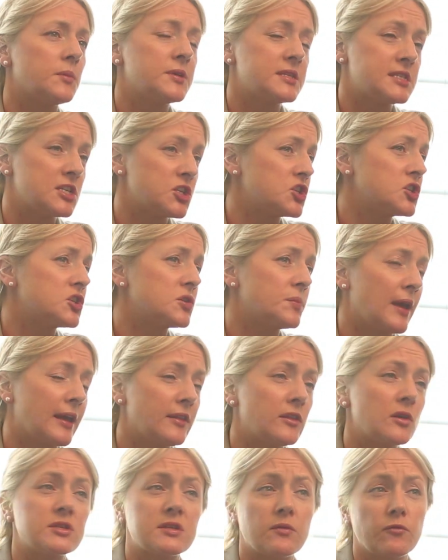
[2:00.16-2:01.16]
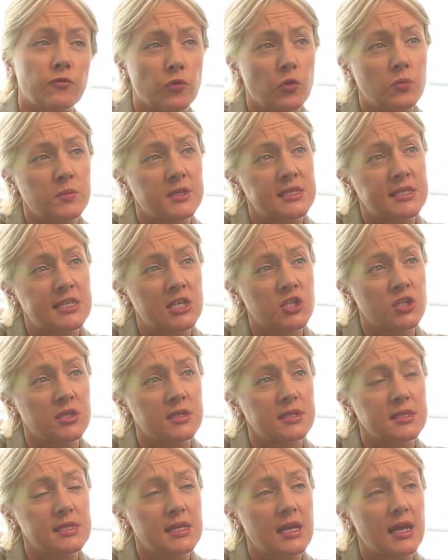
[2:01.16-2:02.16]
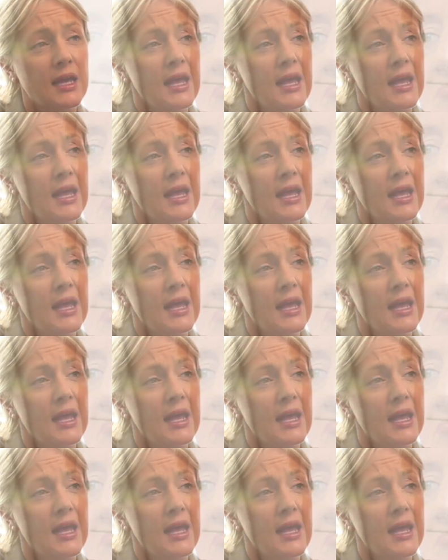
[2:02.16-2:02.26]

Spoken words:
a position to make those informed decisions.